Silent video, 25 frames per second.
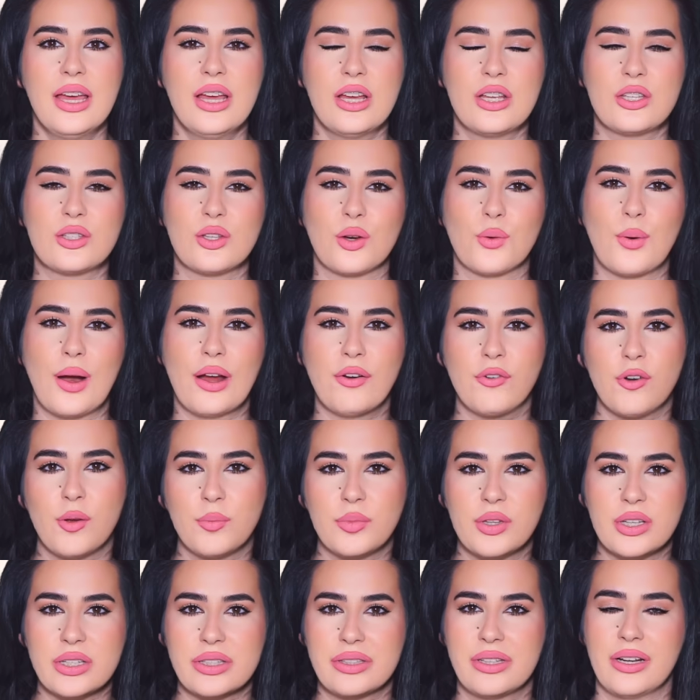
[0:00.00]
So right from
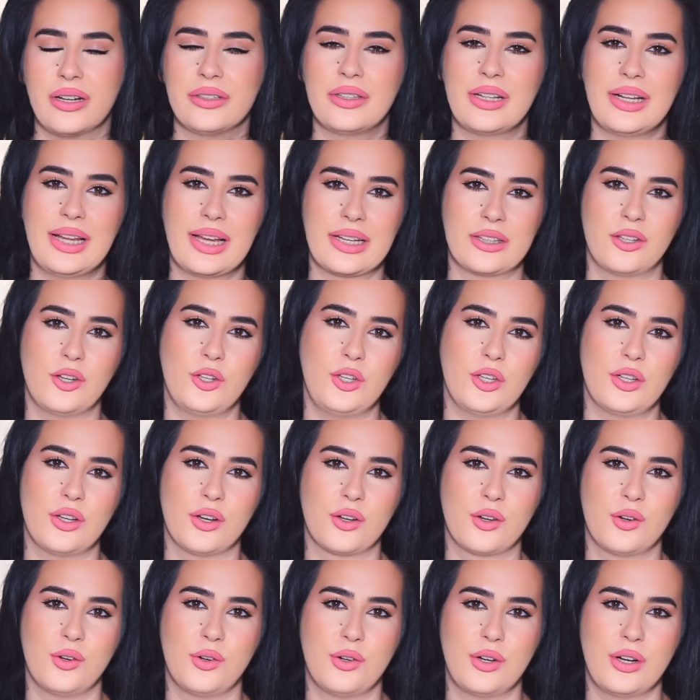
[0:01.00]
the start, the lactonic
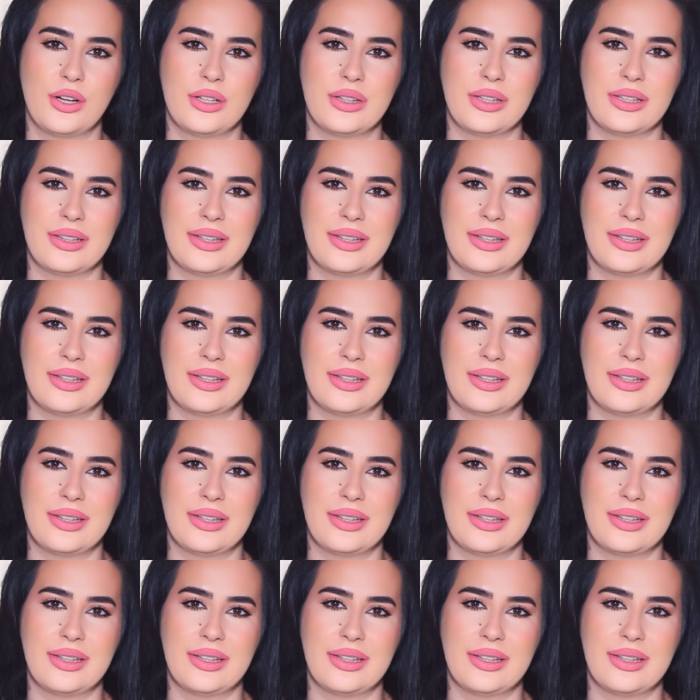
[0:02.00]
accord,